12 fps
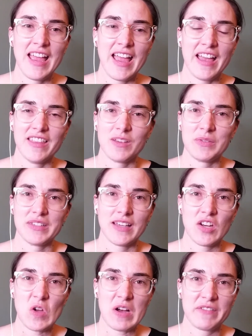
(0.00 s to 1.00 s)
And there was a
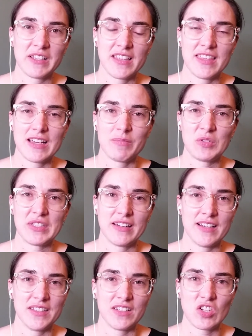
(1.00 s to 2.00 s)
novel, I think, about St.
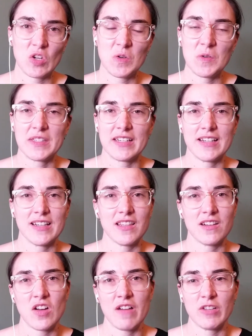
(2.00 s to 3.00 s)
Isaac Jogues and
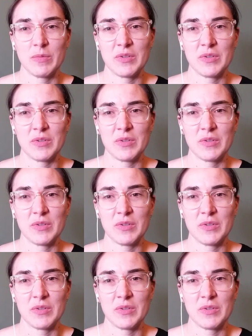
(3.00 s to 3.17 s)
another novel